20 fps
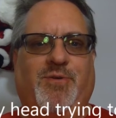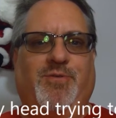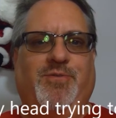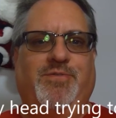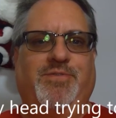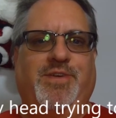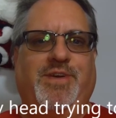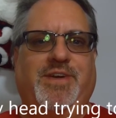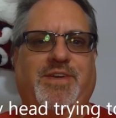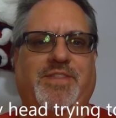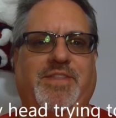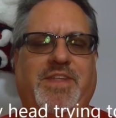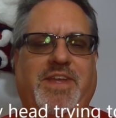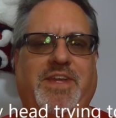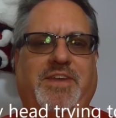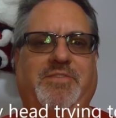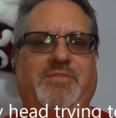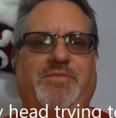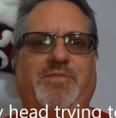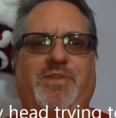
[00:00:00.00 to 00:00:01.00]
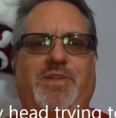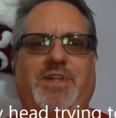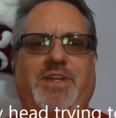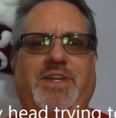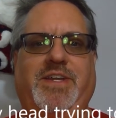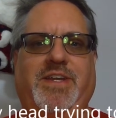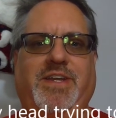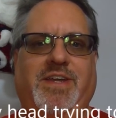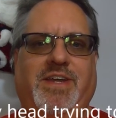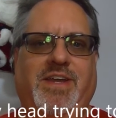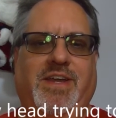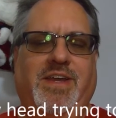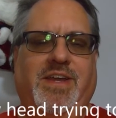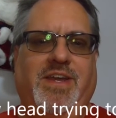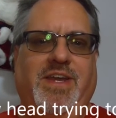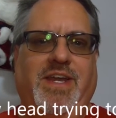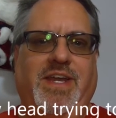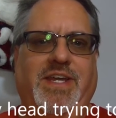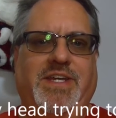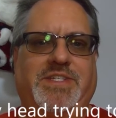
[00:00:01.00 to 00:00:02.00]
over, thankfully.
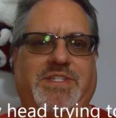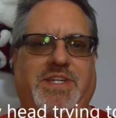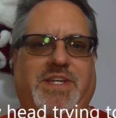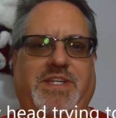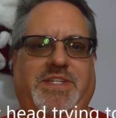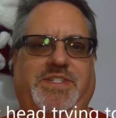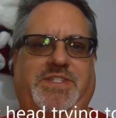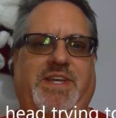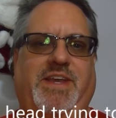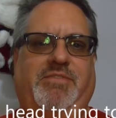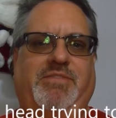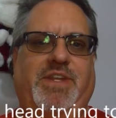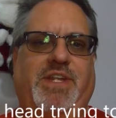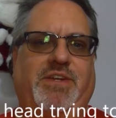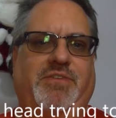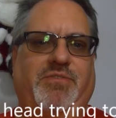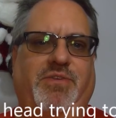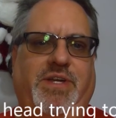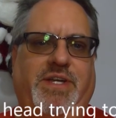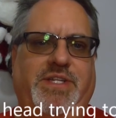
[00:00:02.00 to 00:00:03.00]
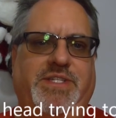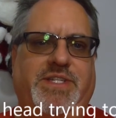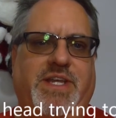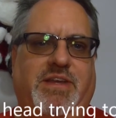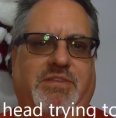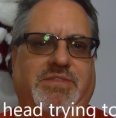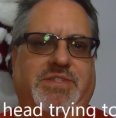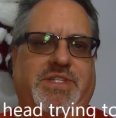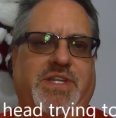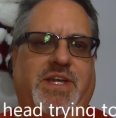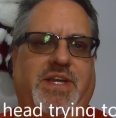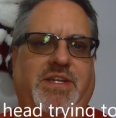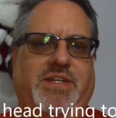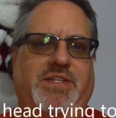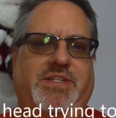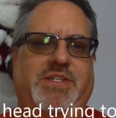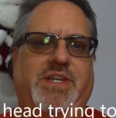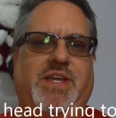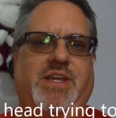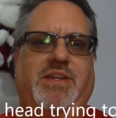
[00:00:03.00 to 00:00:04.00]
It's like 7 degrees
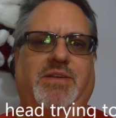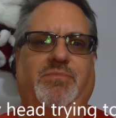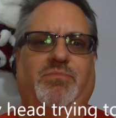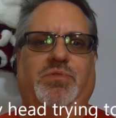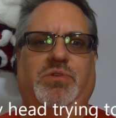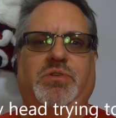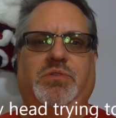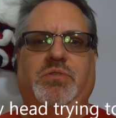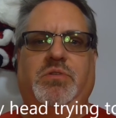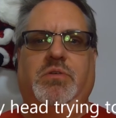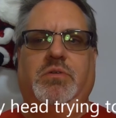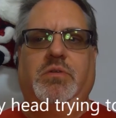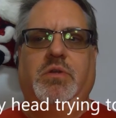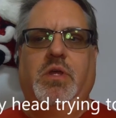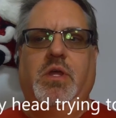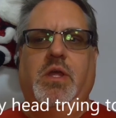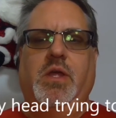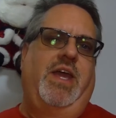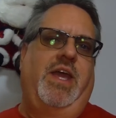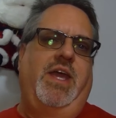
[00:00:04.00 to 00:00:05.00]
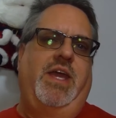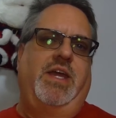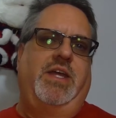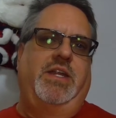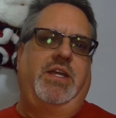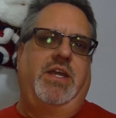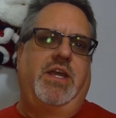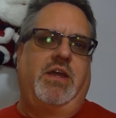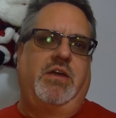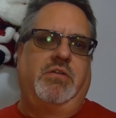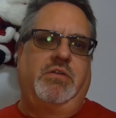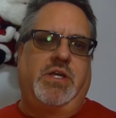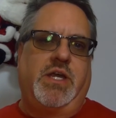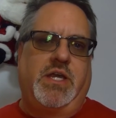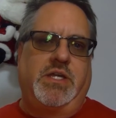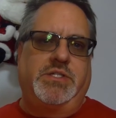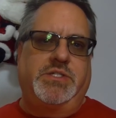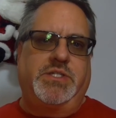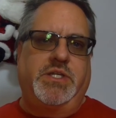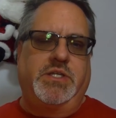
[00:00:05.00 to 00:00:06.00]
outside. It's kind of brutal. Anyhow,
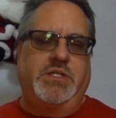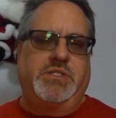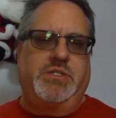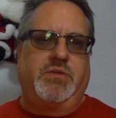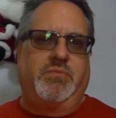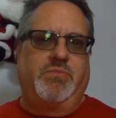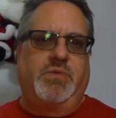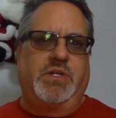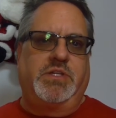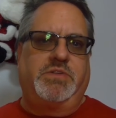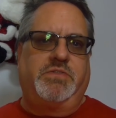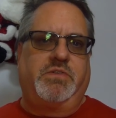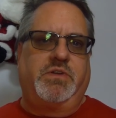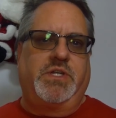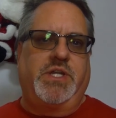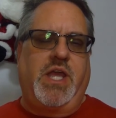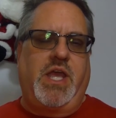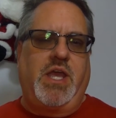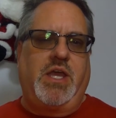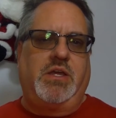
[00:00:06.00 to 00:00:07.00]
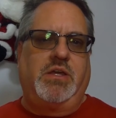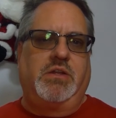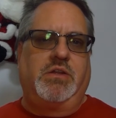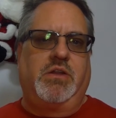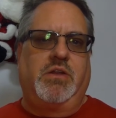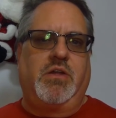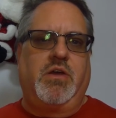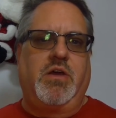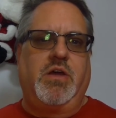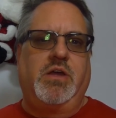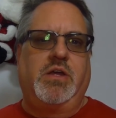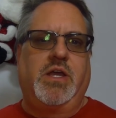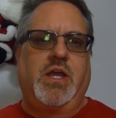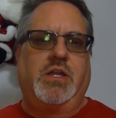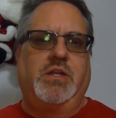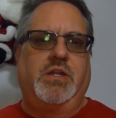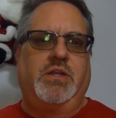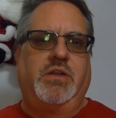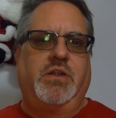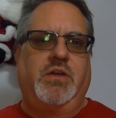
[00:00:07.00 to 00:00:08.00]
guys, thanks so much for tagging along
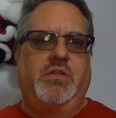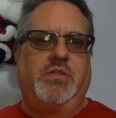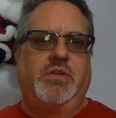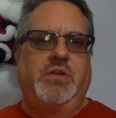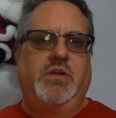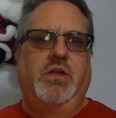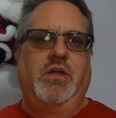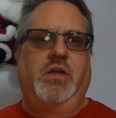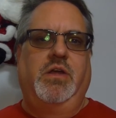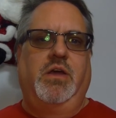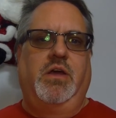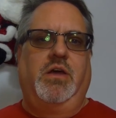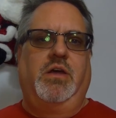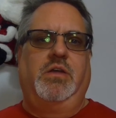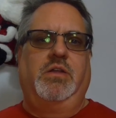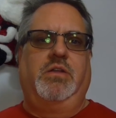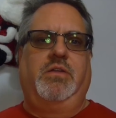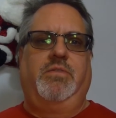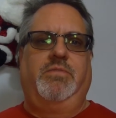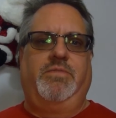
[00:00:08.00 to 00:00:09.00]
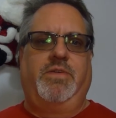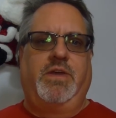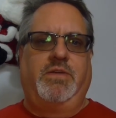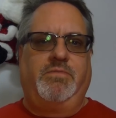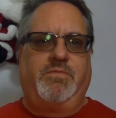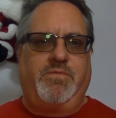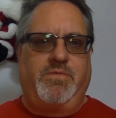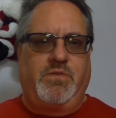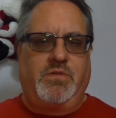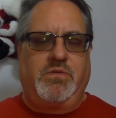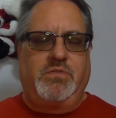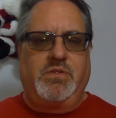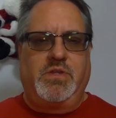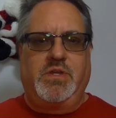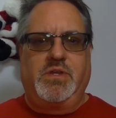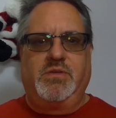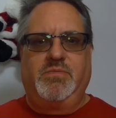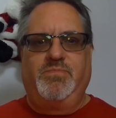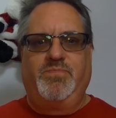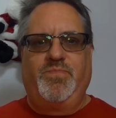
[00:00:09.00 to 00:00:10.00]
on another
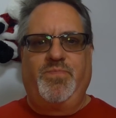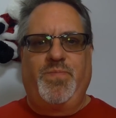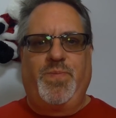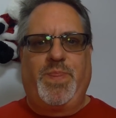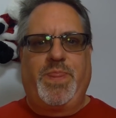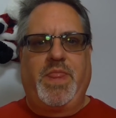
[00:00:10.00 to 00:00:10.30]
uneventful um,